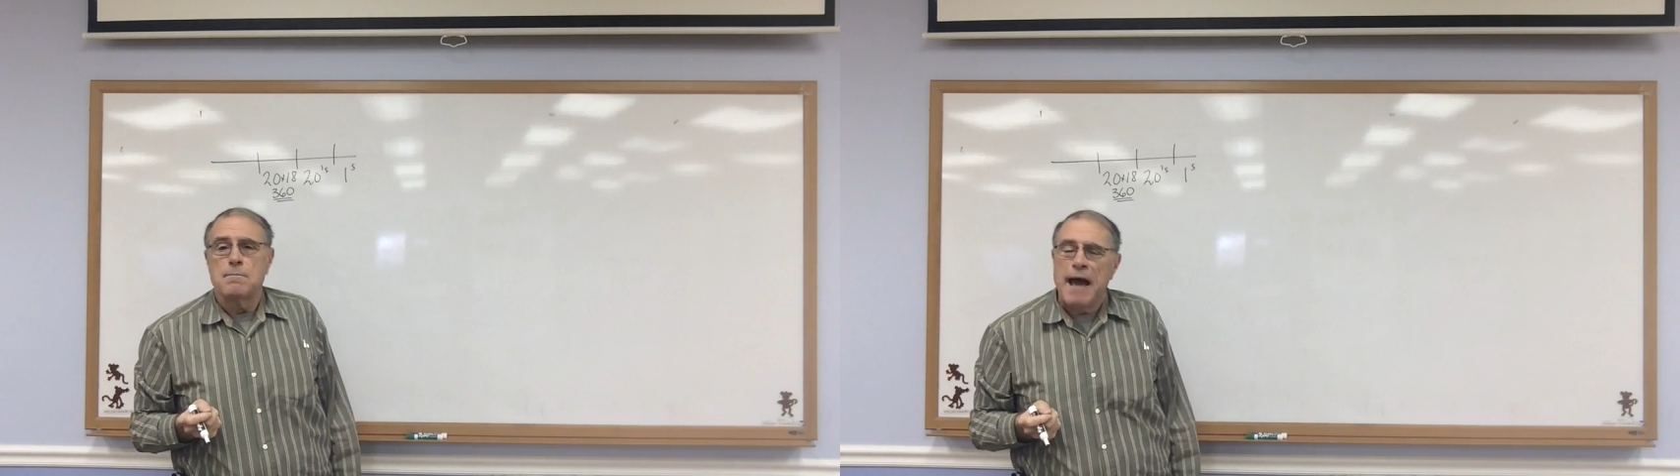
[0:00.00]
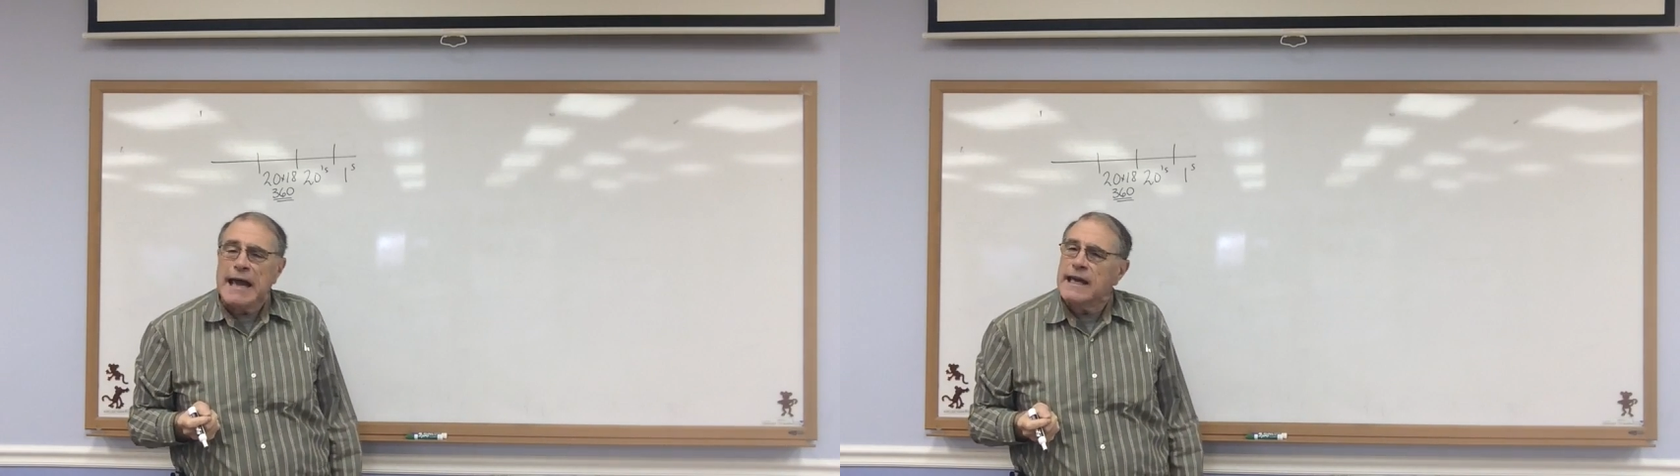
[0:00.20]

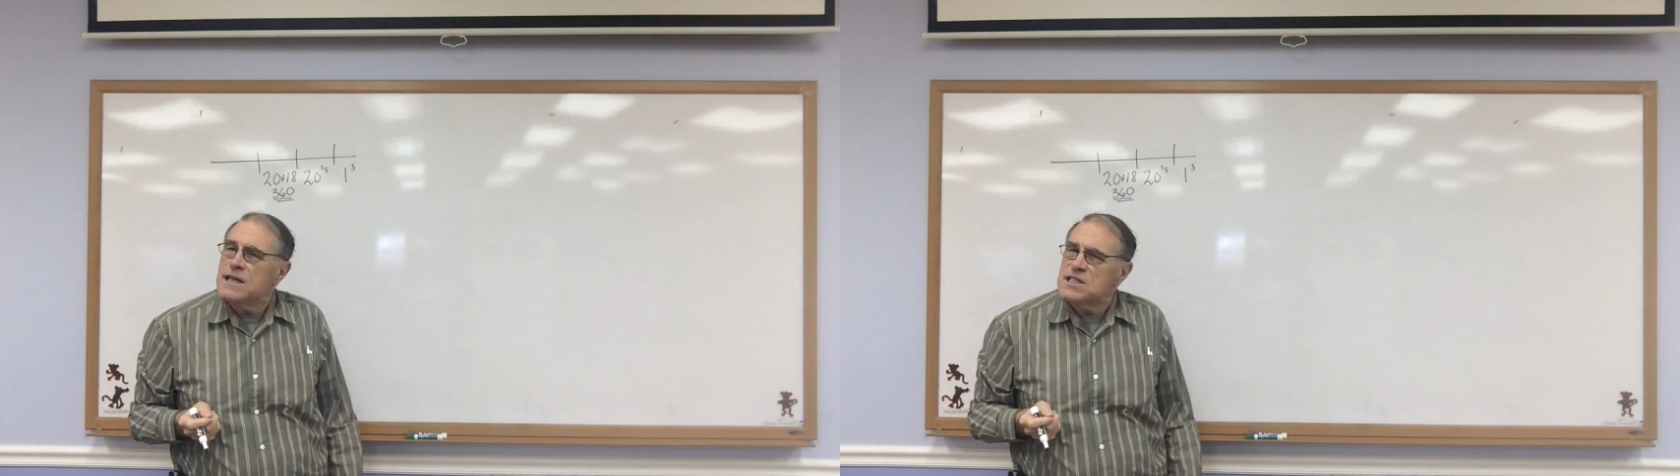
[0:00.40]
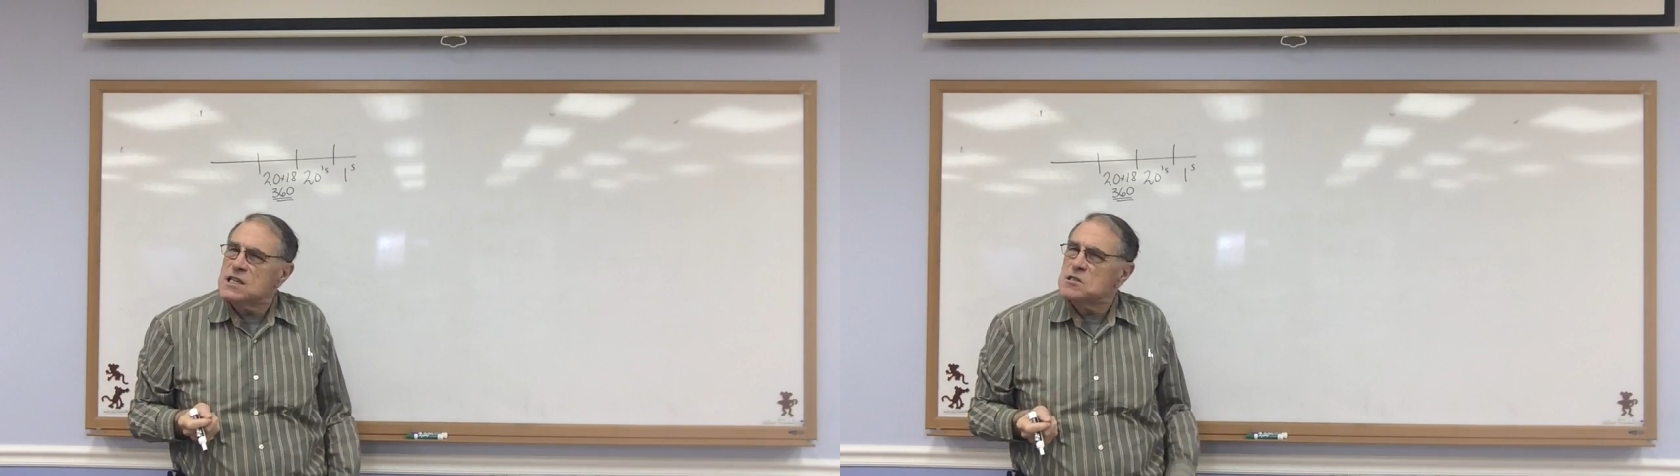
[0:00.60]

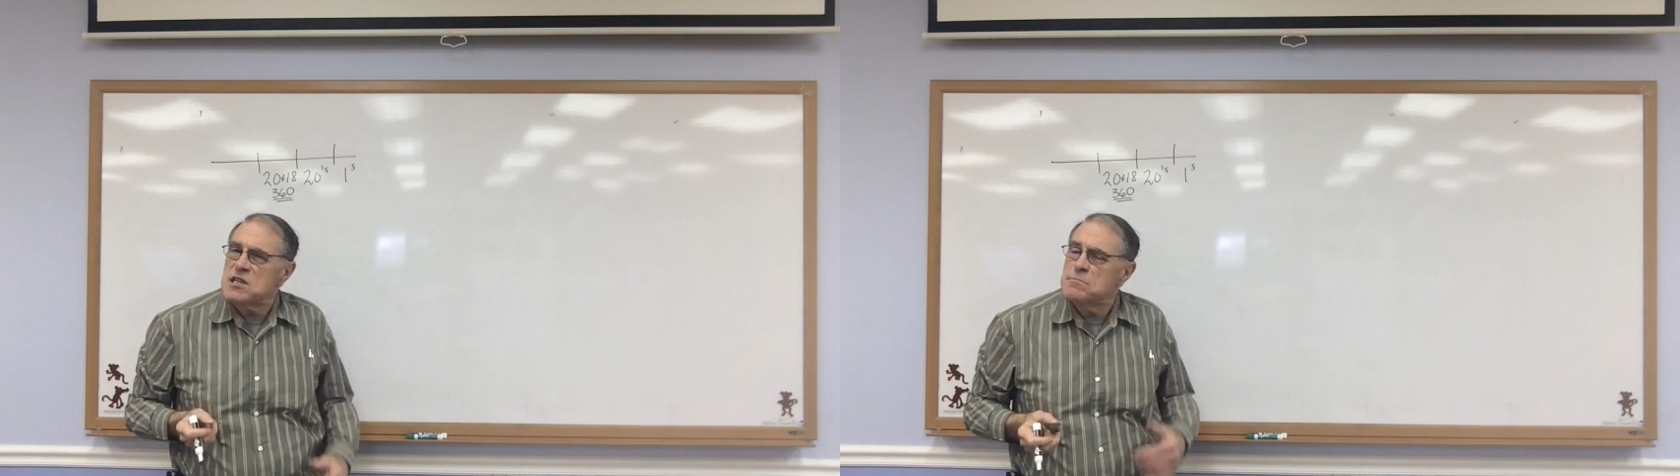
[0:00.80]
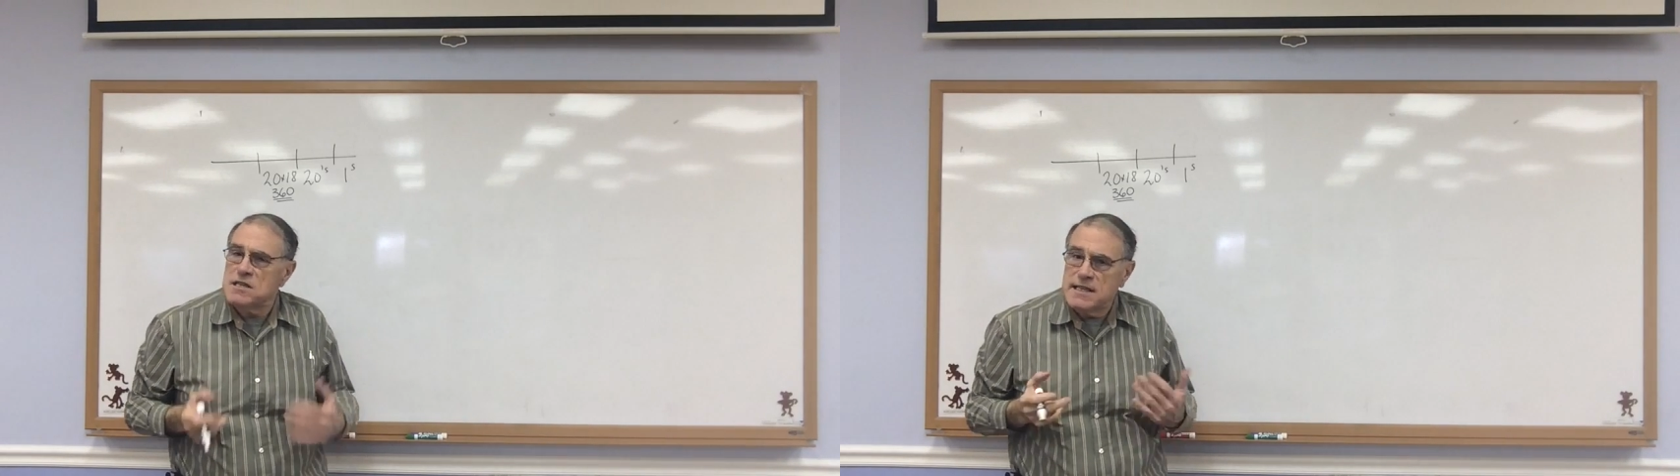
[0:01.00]
banking
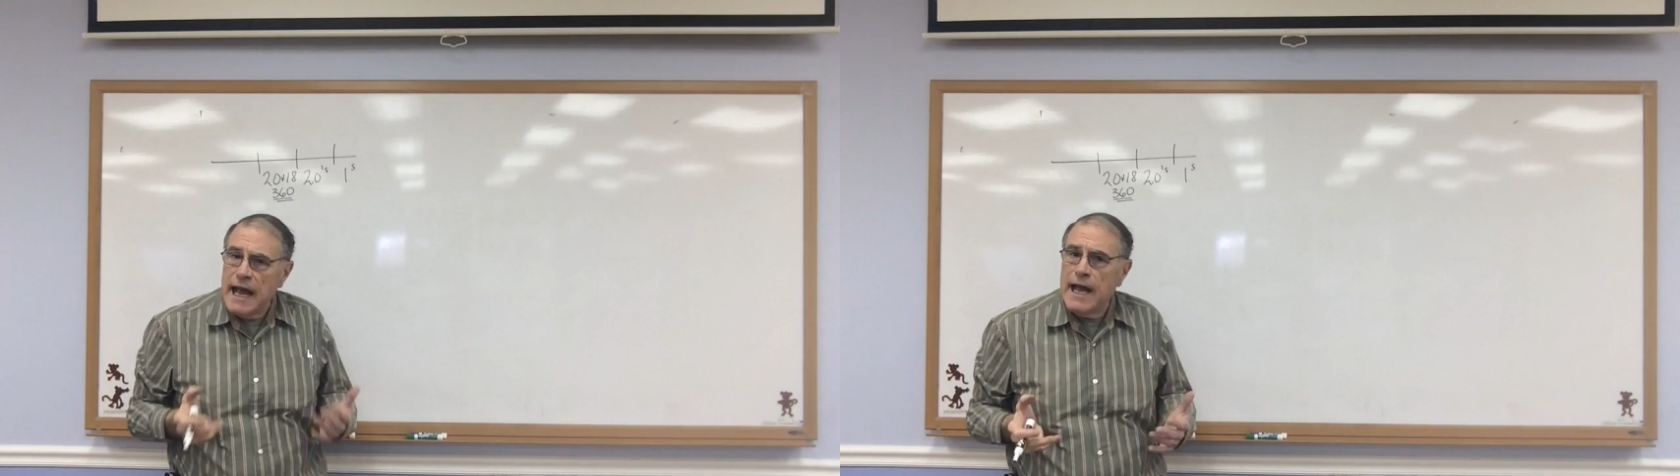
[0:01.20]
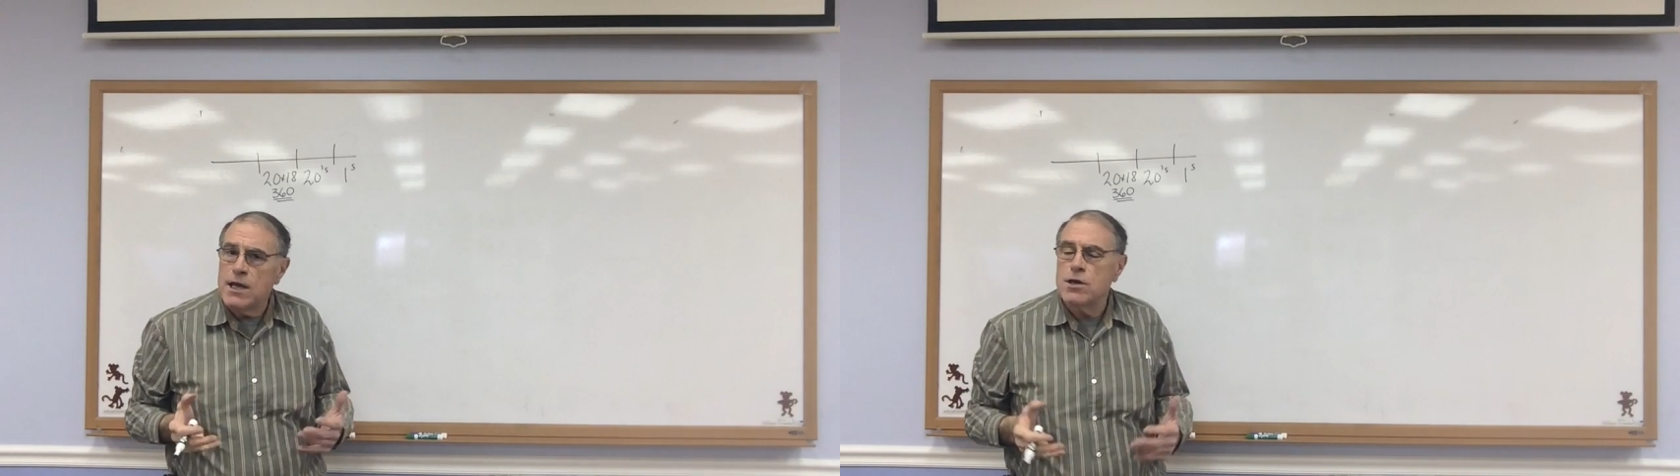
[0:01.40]
system today